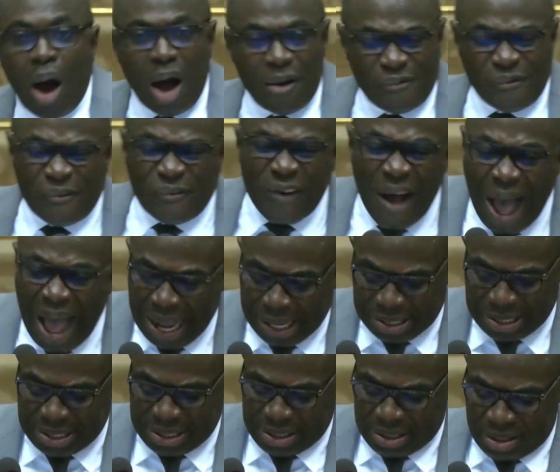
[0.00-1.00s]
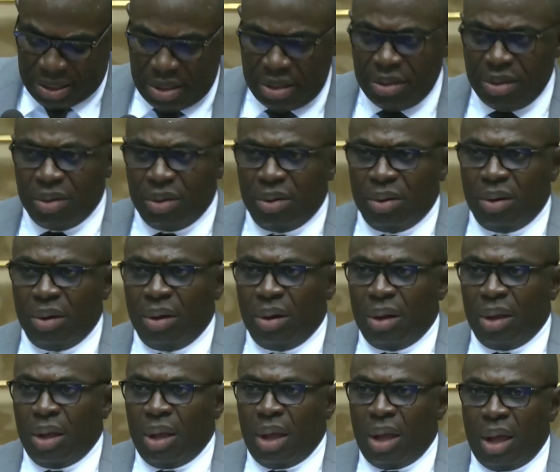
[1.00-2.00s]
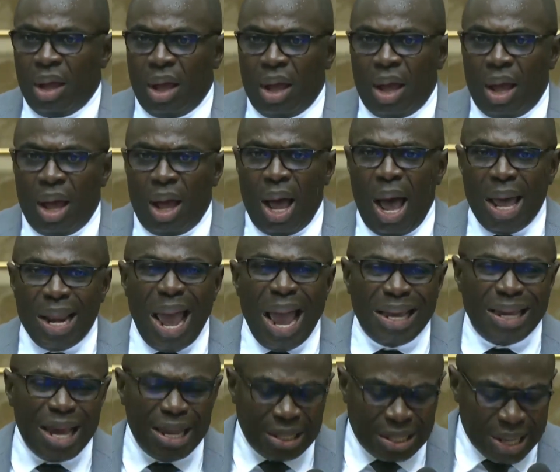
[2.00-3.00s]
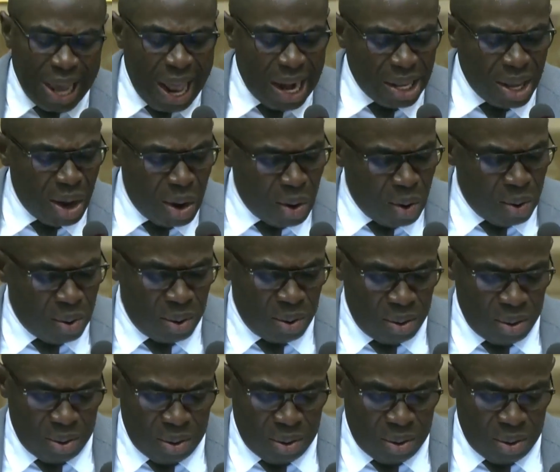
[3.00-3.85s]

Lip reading: of facts. And I can tell you,